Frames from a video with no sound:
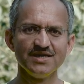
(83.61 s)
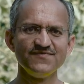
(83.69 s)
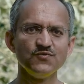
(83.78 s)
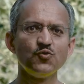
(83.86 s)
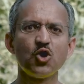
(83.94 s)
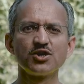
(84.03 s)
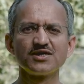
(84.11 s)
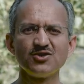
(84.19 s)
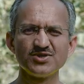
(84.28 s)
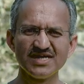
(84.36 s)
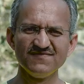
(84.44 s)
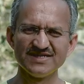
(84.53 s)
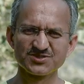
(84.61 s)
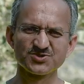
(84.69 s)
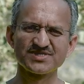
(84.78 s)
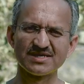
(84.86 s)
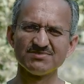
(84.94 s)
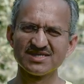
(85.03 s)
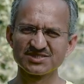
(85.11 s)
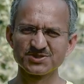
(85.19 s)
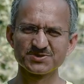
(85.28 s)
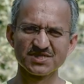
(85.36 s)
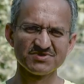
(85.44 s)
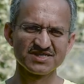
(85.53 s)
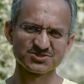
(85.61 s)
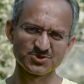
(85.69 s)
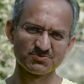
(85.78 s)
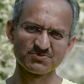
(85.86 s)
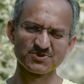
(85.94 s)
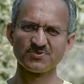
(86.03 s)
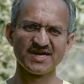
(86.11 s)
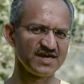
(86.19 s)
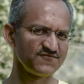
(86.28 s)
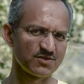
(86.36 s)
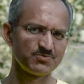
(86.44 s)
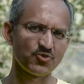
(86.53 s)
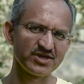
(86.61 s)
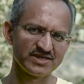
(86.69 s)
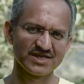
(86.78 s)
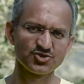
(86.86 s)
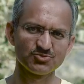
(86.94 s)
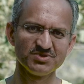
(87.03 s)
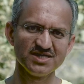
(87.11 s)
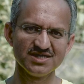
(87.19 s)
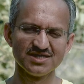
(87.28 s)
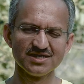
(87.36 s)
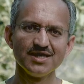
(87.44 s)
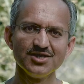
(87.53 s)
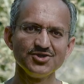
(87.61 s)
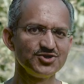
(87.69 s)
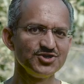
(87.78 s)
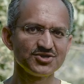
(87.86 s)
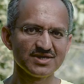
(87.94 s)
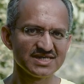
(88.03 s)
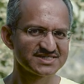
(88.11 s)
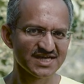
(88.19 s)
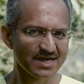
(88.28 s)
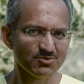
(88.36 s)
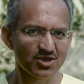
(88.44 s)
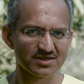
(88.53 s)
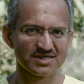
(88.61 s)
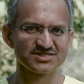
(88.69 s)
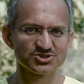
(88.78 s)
If you walk around anywhere for 10 minutes, 15 minutes from getting from a point A to B, you know, it's game on.